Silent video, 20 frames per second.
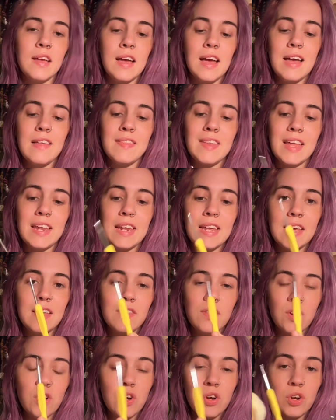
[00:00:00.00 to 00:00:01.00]
And then
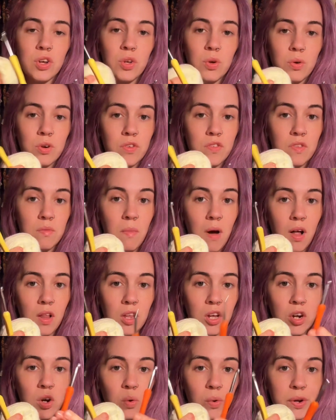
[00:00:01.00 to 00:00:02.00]
either your
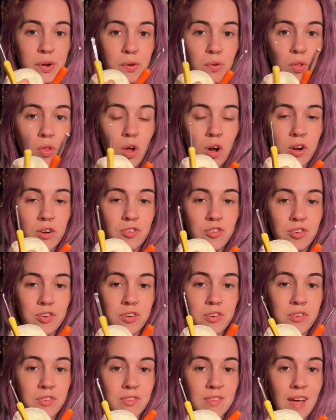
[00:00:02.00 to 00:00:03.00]
smaller or your
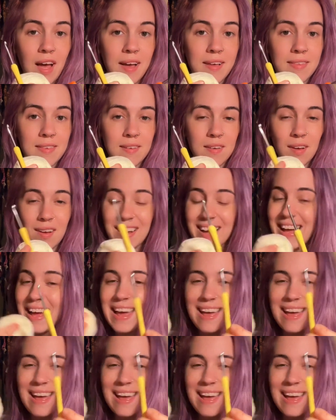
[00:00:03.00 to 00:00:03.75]
larger size hook.